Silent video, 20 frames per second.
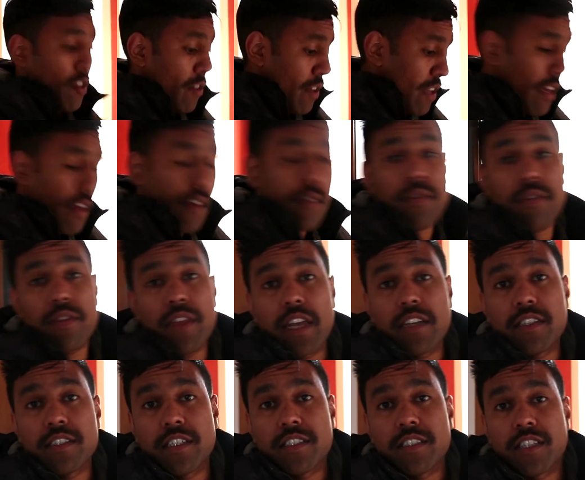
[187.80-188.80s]
So yeah, that
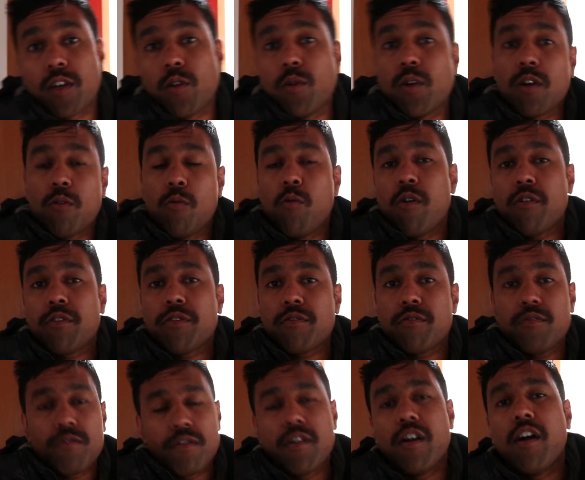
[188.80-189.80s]
is just a quick
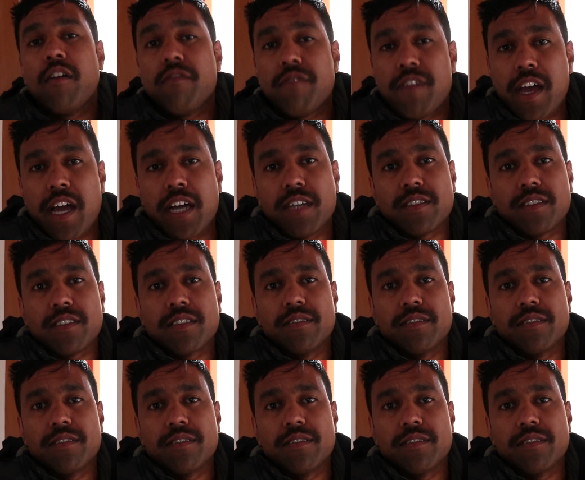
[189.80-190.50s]
walkthrough of the house.